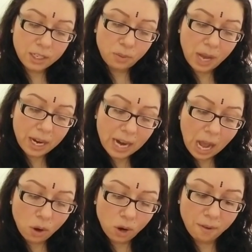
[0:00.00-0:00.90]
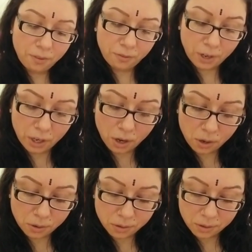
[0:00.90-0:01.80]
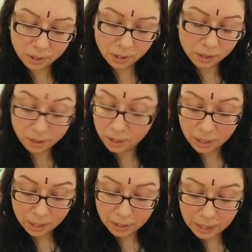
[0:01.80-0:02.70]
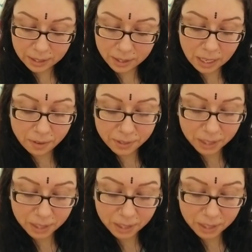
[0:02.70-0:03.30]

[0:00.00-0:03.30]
do we got an outcome for Virgo? Let's see if it's